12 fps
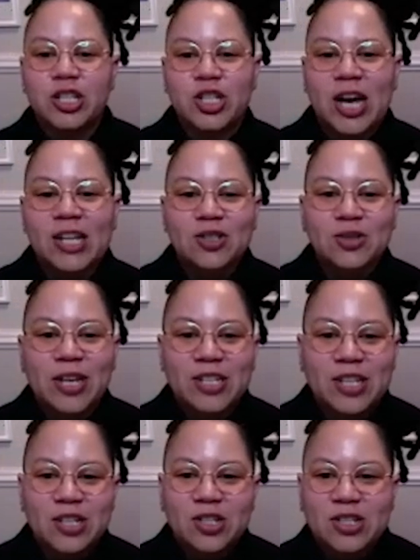the chat, so I
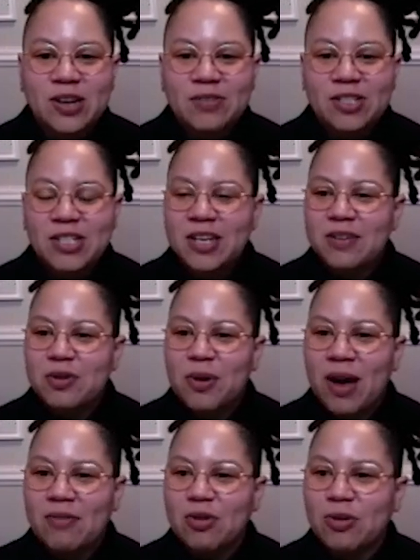guess I just have to say, if you
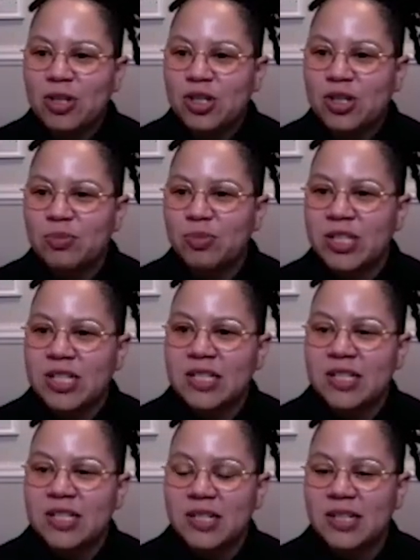have a question,
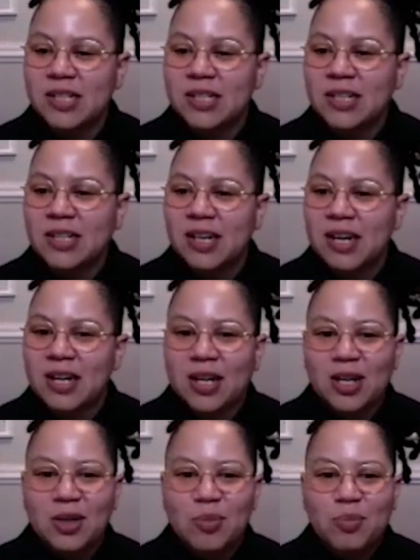please
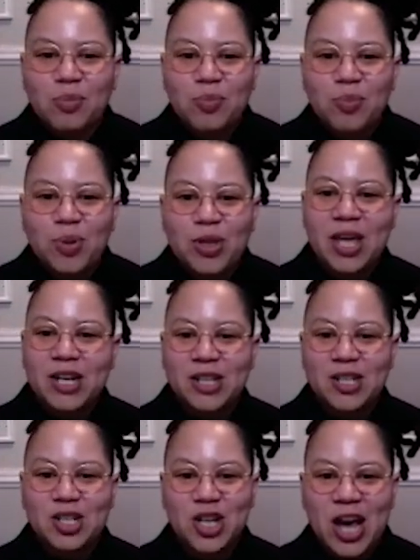put that in
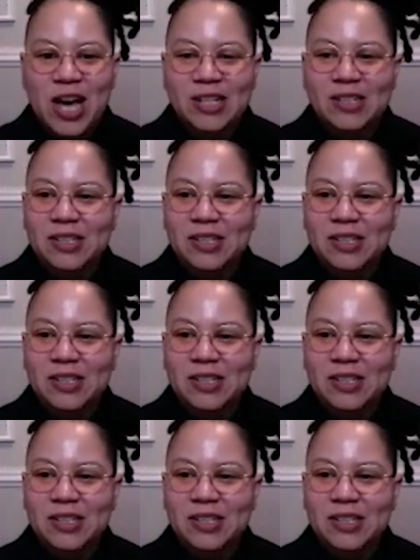the chat.